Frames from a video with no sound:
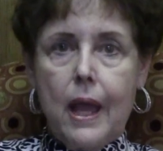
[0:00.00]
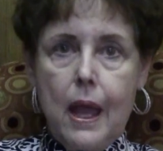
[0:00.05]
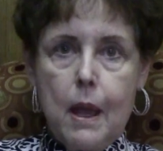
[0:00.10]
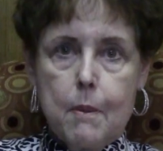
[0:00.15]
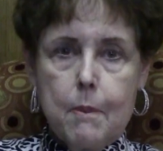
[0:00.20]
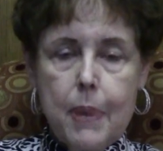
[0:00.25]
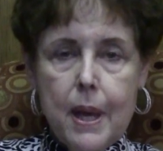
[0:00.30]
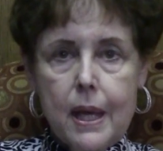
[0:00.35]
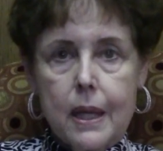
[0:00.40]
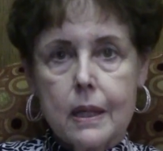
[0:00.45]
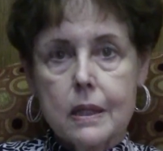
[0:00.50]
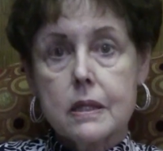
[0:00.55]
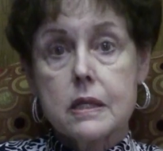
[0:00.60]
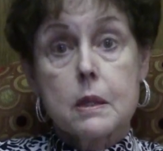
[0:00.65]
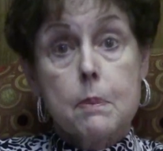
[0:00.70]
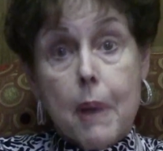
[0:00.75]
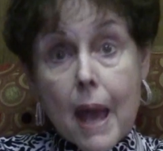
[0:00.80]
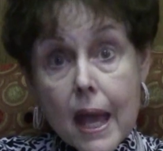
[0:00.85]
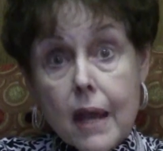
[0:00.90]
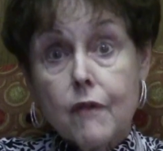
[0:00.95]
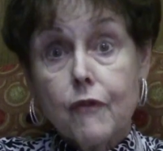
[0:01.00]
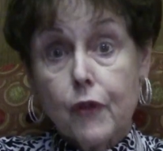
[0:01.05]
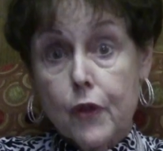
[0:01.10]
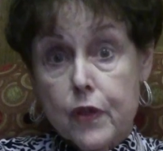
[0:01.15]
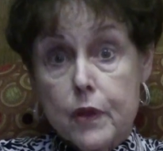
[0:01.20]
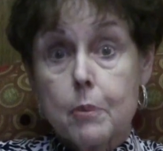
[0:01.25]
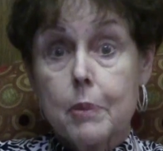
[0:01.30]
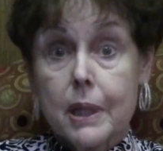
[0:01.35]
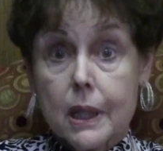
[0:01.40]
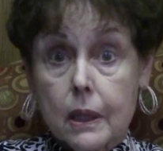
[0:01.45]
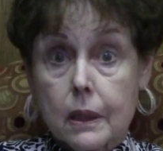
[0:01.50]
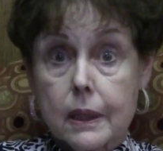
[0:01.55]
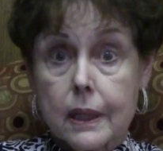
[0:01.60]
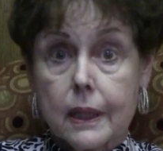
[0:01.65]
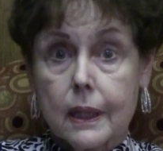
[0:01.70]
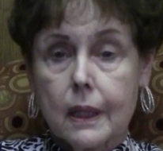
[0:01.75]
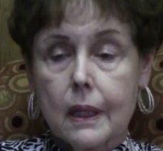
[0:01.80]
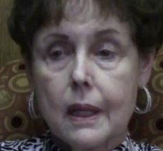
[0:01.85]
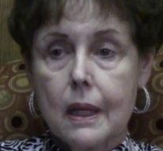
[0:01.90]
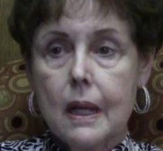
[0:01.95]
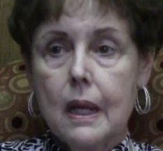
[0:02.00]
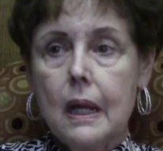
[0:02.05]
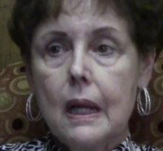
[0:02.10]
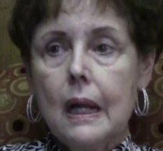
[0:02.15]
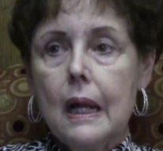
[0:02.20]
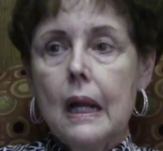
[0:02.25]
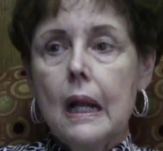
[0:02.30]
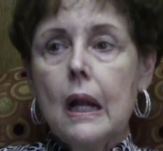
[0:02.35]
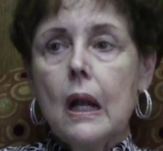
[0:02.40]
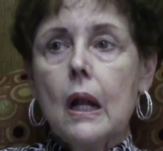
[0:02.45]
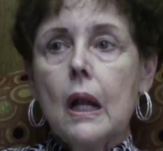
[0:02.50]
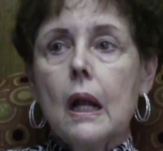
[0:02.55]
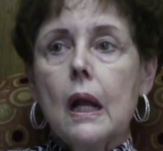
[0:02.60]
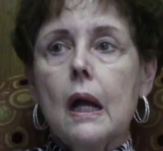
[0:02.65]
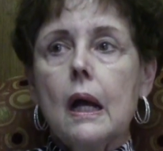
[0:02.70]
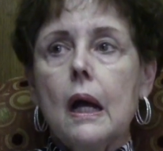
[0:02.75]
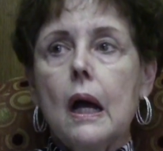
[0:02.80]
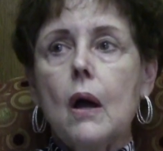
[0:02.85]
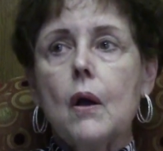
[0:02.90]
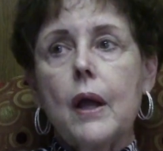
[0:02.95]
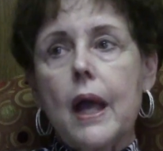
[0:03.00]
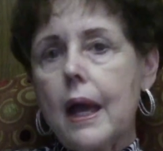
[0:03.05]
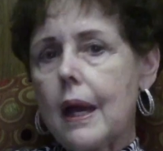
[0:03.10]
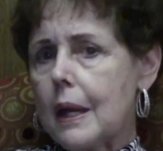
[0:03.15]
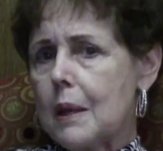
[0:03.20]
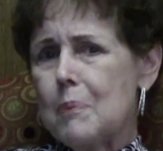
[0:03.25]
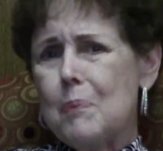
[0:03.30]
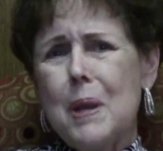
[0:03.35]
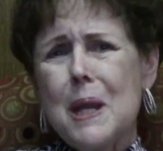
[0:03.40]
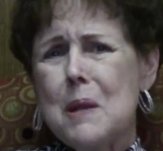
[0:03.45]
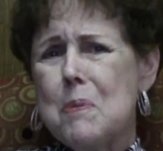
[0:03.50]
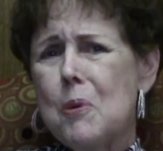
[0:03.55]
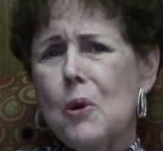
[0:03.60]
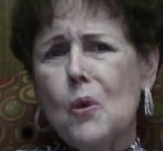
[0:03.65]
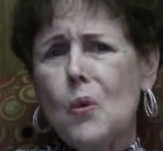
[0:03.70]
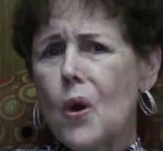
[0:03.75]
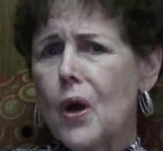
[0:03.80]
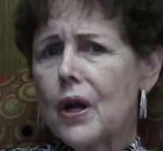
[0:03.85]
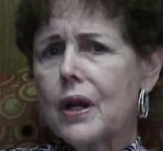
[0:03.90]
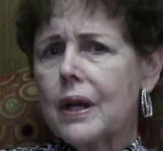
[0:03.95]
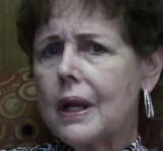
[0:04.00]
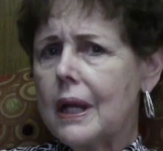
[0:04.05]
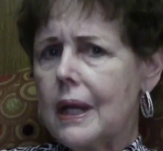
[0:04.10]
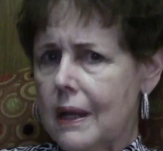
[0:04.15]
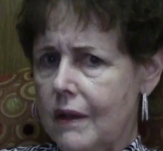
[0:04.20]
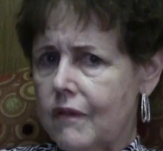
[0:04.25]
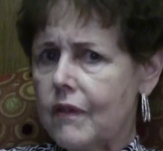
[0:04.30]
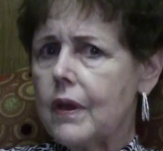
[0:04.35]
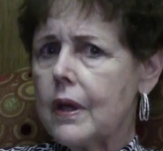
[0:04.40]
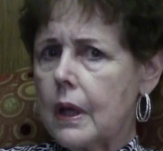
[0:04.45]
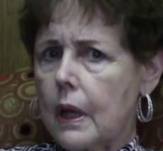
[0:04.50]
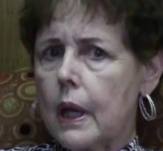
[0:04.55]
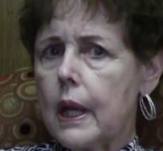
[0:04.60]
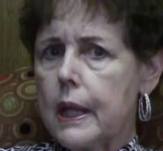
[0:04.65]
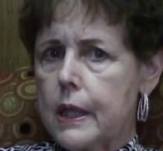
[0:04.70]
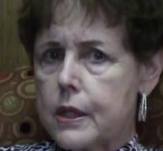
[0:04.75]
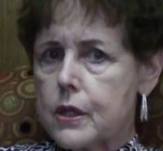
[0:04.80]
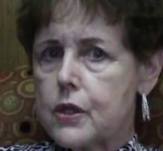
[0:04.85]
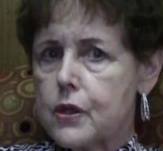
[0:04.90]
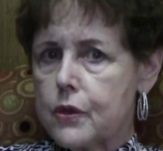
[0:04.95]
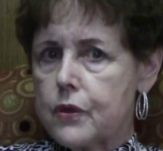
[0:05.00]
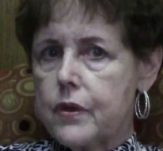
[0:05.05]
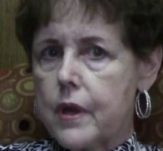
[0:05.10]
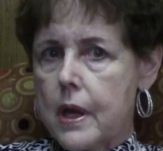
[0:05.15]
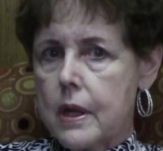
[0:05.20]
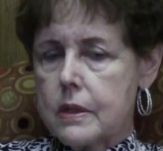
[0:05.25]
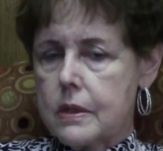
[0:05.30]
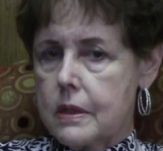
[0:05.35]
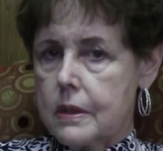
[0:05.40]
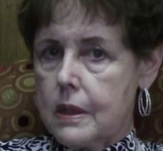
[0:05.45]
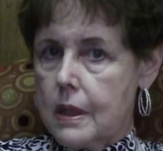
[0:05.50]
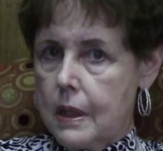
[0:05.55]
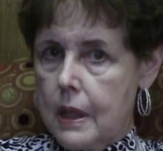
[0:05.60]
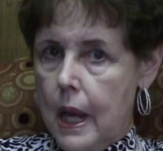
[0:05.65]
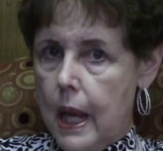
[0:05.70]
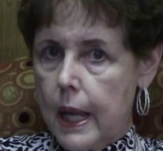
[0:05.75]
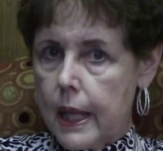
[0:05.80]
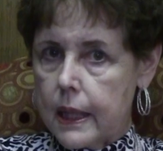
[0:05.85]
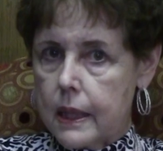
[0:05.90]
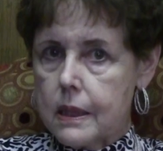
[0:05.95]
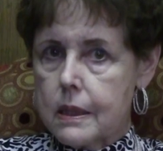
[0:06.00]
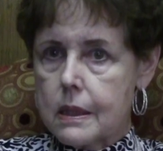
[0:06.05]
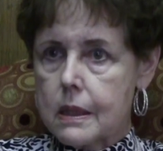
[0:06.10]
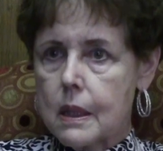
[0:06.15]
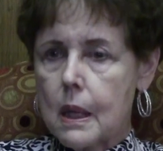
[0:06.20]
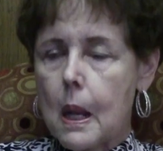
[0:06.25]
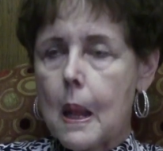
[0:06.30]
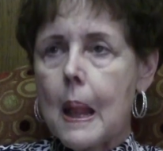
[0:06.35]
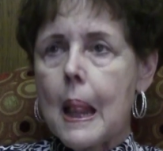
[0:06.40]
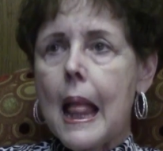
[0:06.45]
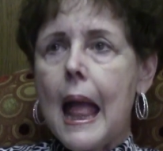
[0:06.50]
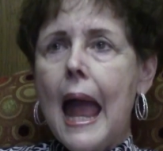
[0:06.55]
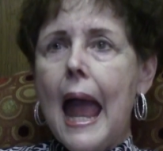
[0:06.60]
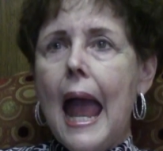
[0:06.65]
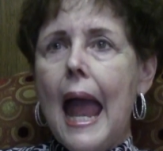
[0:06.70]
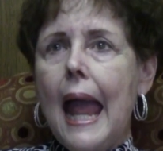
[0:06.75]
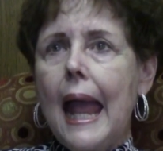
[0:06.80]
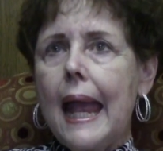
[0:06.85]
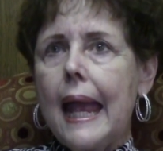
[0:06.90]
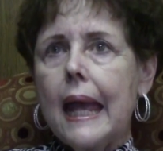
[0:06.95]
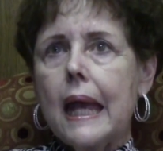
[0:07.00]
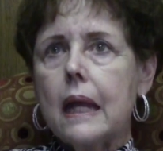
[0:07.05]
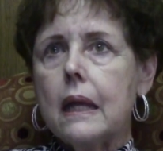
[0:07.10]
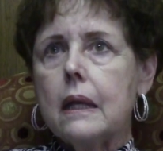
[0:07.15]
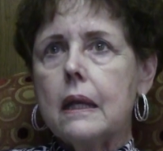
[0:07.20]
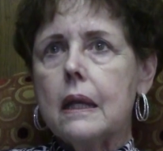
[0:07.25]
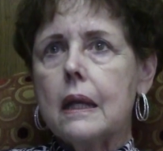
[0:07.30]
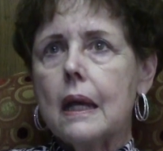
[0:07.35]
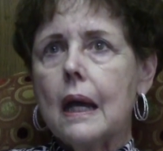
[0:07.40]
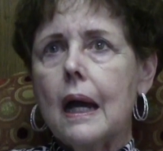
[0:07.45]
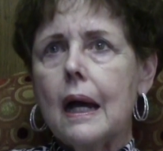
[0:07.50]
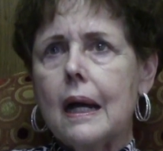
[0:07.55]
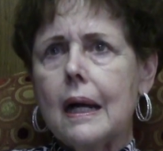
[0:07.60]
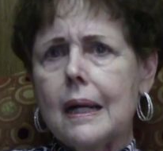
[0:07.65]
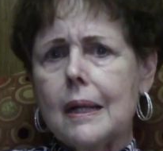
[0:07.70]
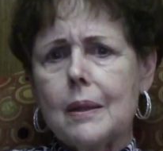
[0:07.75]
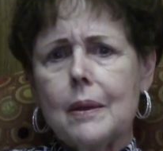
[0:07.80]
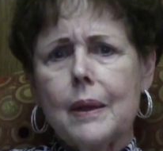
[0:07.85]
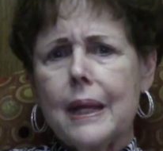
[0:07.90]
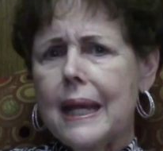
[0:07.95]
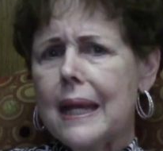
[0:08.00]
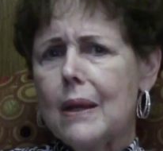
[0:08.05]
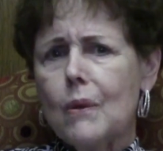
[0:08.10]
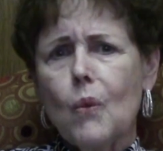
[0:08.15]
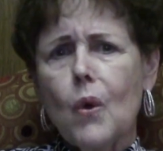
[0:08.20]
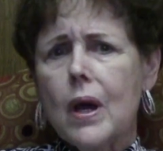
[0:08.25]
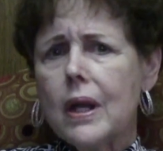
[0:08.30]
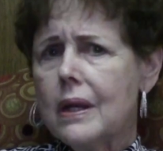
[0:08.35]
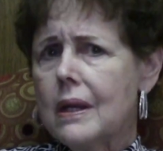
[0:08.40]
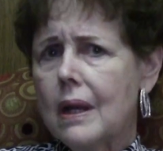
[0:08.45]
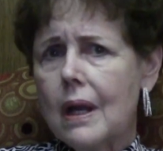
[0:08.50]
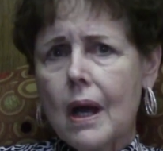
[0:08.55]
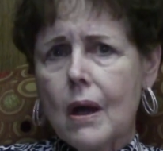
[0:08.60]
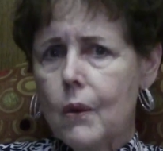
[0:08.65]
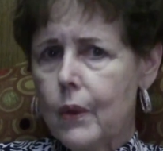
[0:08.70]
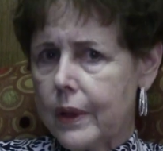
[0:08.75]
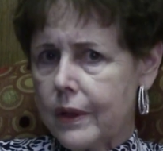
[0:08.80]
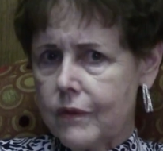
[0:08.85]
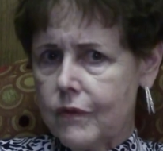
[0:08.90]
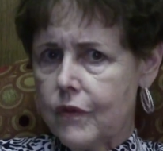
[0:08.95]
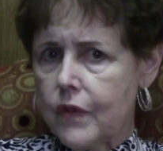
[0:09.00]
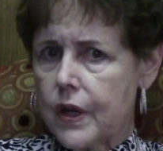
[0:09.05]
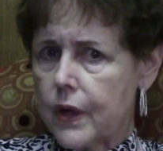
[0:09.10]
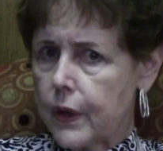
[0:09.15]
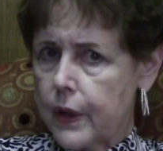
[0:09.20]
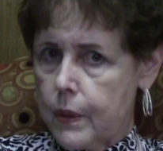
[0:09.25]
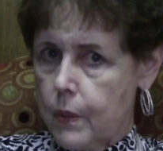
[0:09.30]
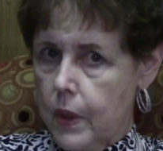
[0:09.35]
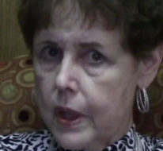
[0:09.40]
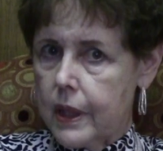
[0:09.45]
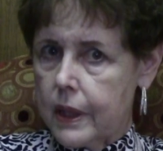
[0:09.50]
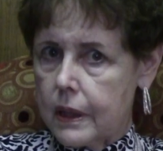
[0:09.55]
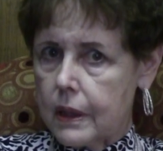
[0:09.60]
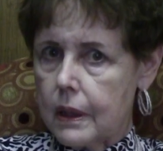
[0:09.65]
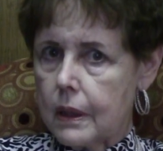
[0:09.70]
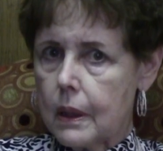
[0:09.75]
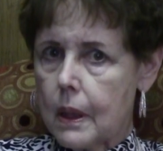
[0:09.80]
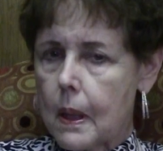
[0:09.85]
campaign to pay for the building. Okay, people weren't giving in 2008 and uh, it wasn't going very well.